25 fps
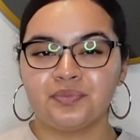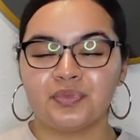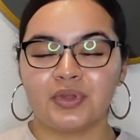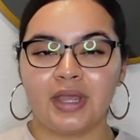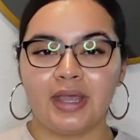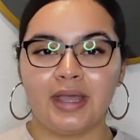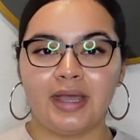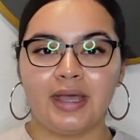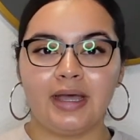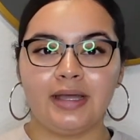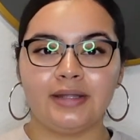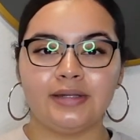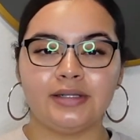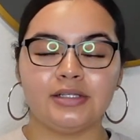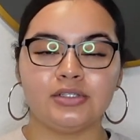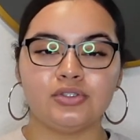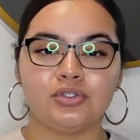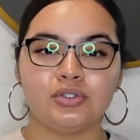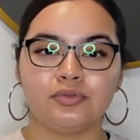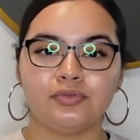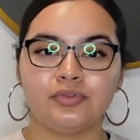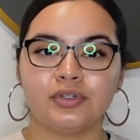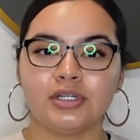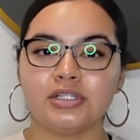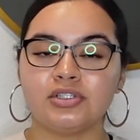And
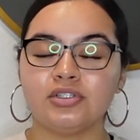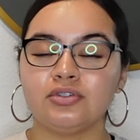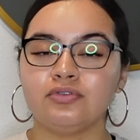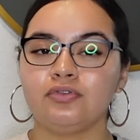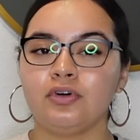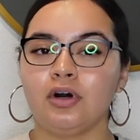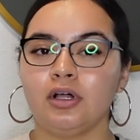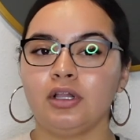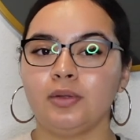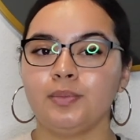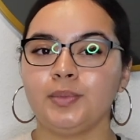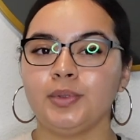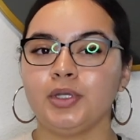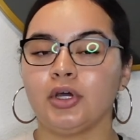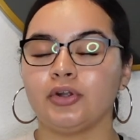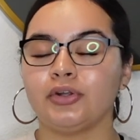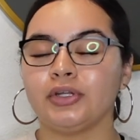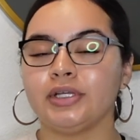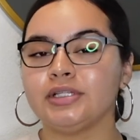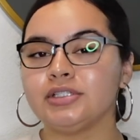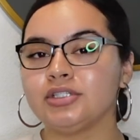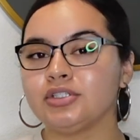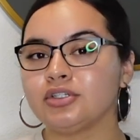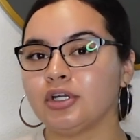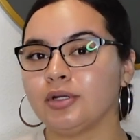don't forget to follow me on
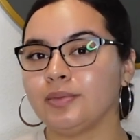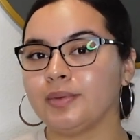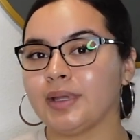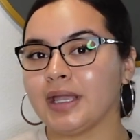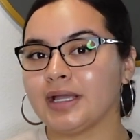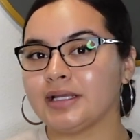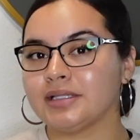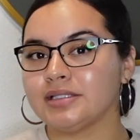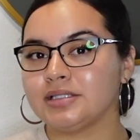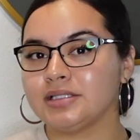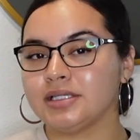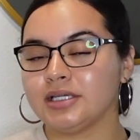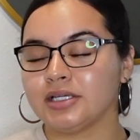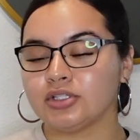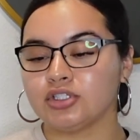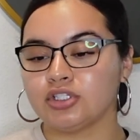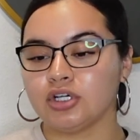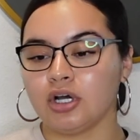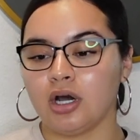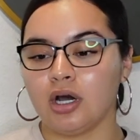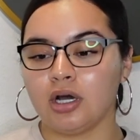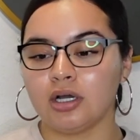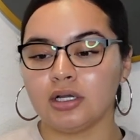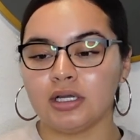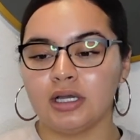Instagram and
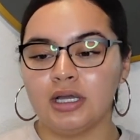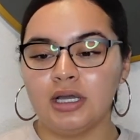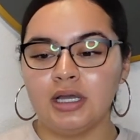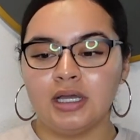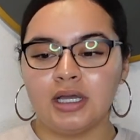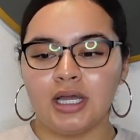TikTok.